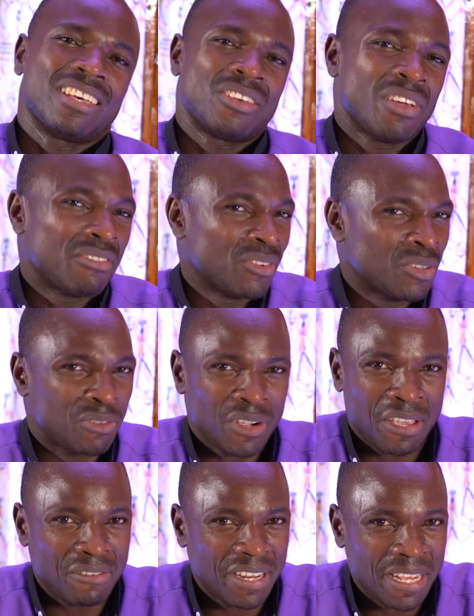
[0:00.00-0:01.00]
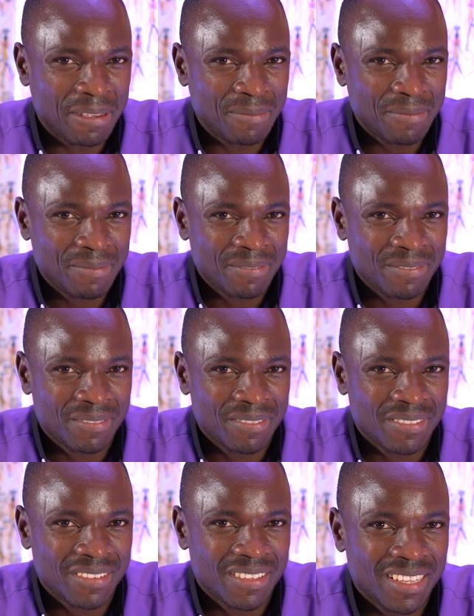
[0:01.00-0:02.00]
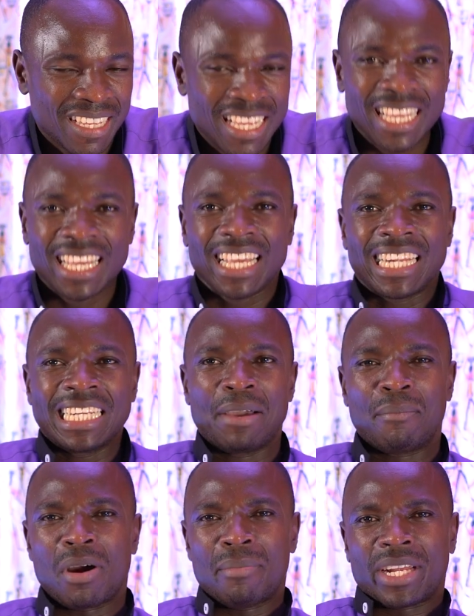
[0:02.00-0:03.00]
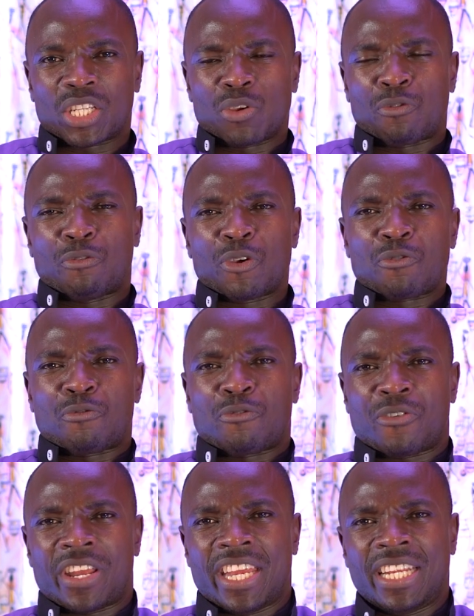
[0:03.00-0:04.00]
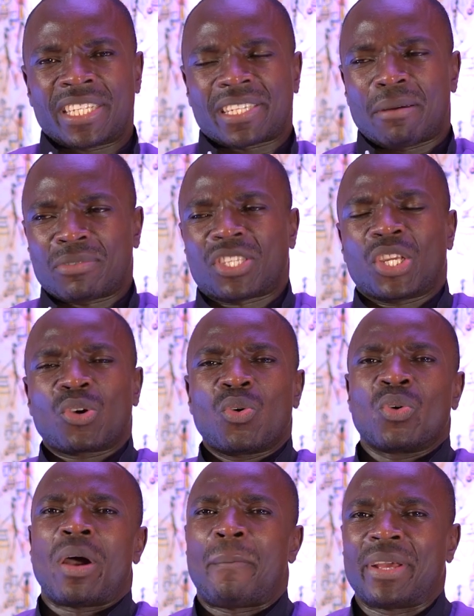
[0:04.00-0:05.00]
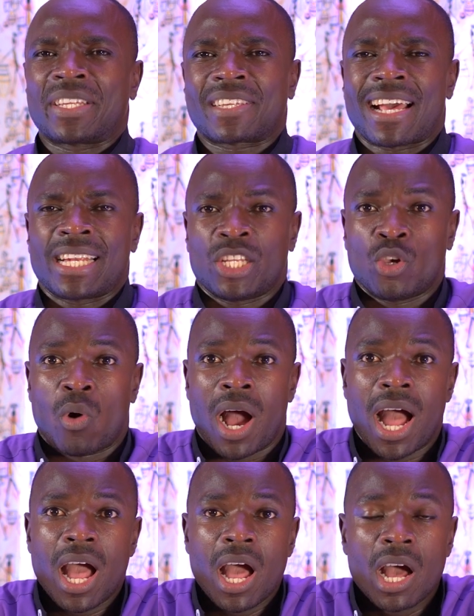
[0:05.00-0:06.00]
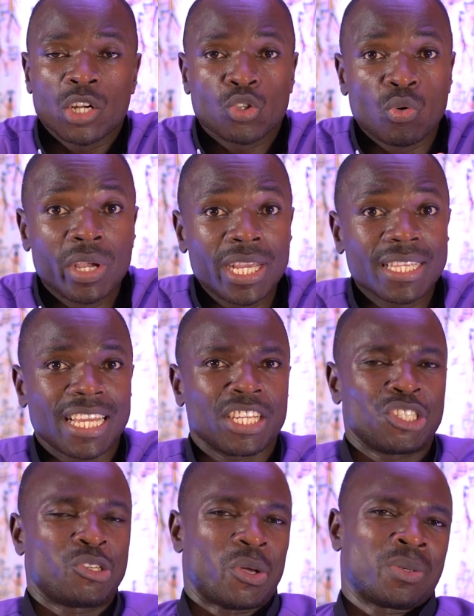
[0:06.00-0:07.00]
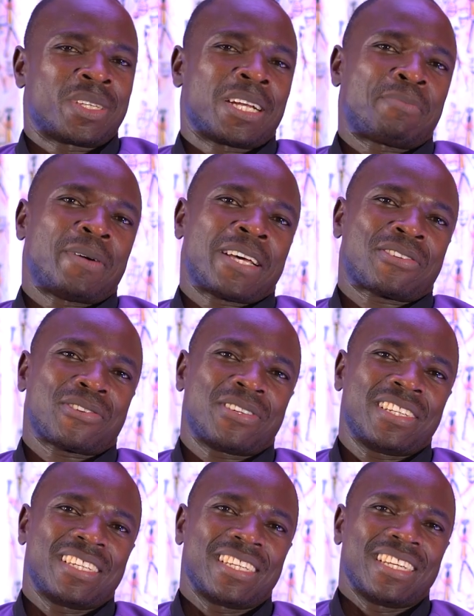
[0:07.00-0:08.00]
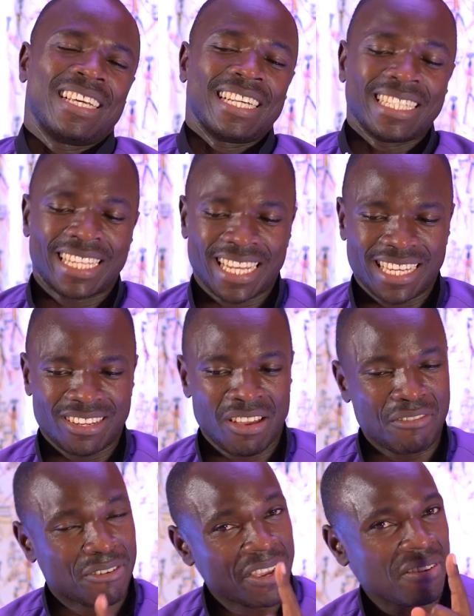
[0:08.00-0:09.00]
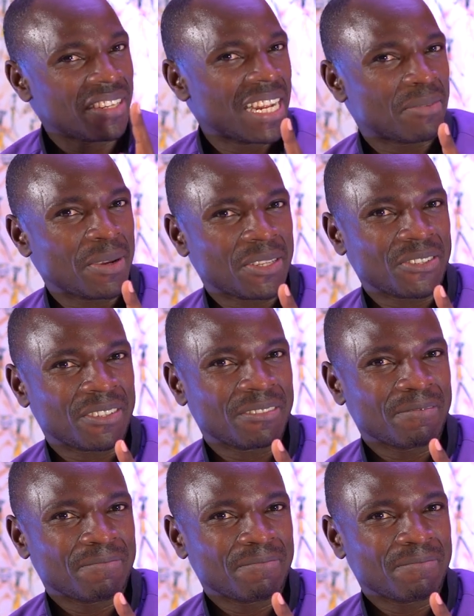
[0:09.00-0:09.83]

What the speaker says: you have not forgiven him. The moment you feel free, something good happens and you are together in joy with that person, then you have forgiven that person.